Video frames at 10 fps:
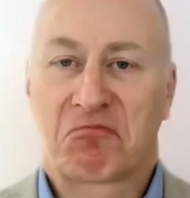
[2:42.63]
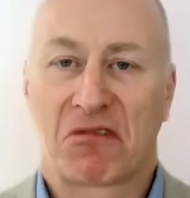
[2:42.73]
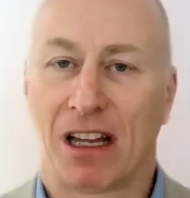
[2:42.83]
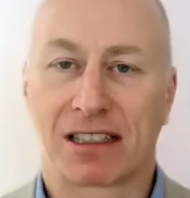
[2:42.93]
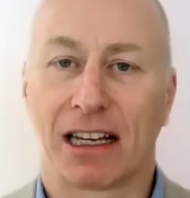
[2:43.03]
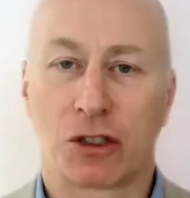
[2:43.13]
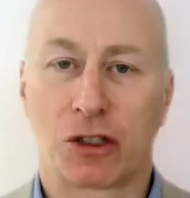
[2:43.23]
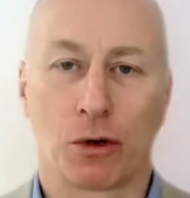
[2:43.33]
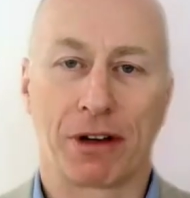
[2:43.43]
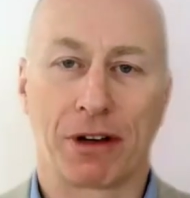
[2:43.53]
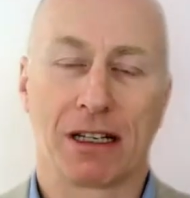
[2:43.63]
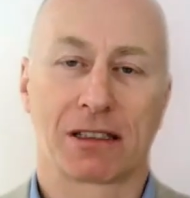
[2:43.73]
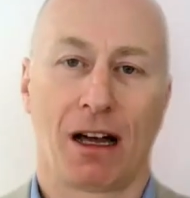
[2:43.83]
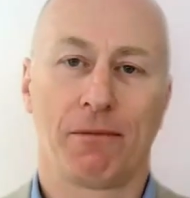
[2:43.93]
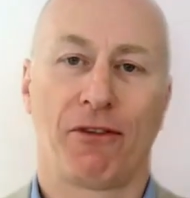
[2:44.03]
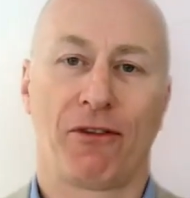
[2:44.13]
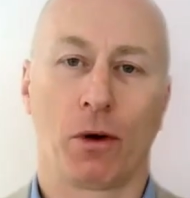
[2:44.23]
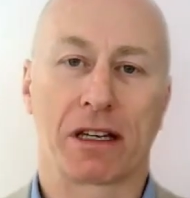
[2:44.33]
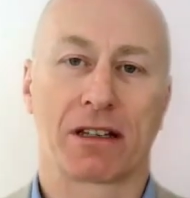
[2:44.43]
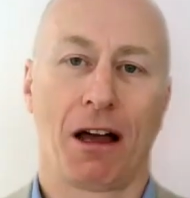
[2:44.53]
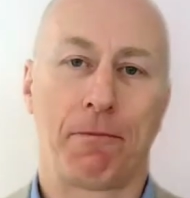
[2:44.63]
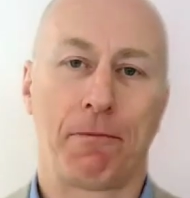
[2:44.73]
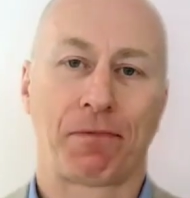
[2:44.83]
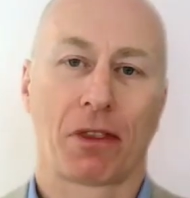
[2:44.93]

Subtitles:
let's say, 2 or 3 years' time, 4 years' time.